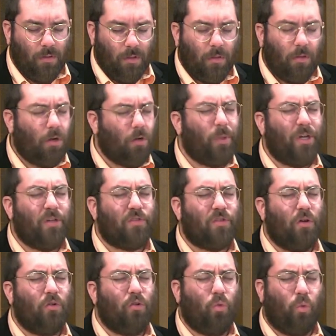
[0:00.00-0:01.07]
Lord, we are
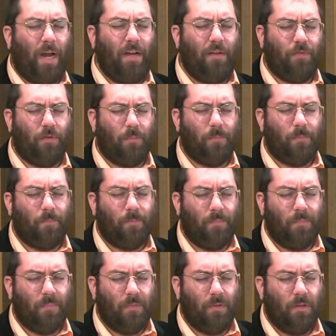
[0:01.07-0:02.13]
so grateful
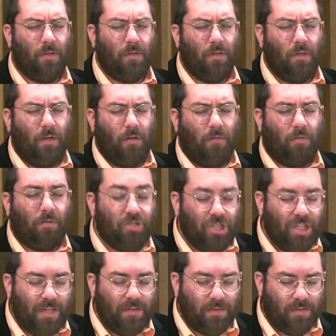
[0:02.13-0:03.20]
for
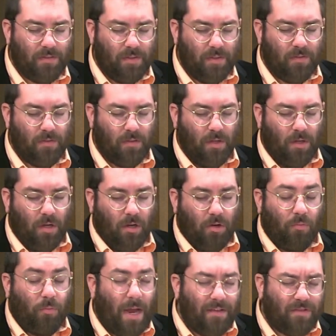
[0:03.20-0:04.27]
Jesus'
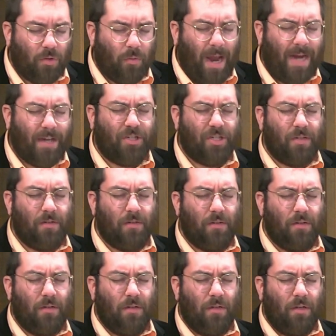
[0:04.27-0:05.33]
resurrection,
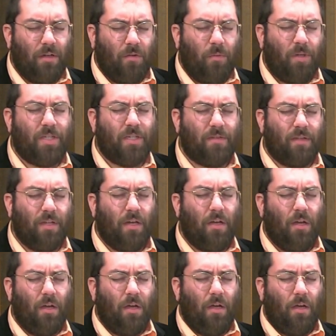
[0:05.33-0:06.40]
which is the
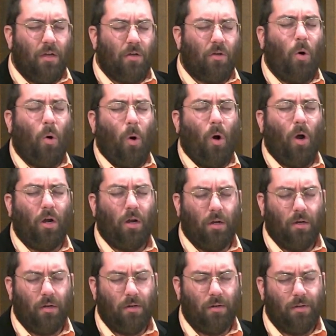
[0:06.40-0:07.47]
core
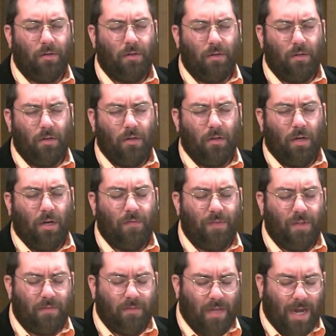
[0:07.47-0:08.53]
of
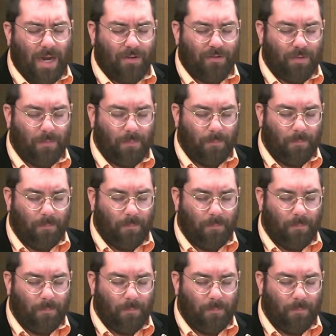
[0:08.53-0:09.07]
this doctrine.